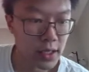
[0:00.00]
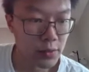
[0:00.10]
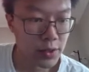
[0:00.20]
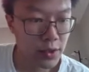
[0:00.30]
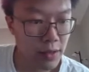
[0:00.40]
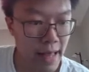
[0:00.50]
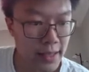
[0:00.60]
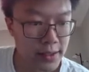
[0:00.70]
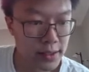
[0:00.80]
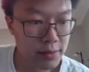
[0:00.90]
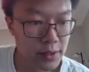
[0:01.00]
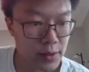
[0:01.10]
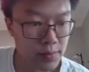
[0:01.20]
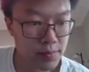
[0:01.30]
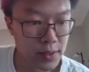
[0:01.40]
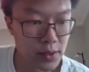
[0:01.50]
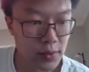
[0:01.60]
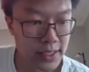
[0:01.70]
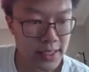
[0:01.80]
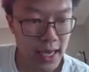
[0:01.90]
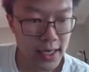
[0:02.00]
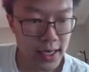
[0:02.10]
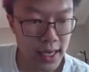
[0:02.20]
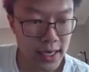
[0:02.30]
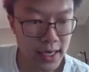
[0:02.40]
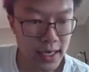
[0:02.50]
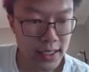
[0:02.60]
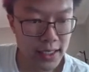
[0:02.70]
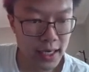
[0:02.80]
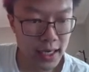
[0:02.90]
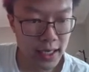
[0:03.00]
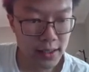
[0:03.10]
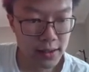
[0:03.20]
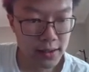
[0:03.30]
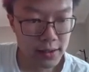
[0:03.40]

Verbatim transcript: We know n is going to be between 10 and 99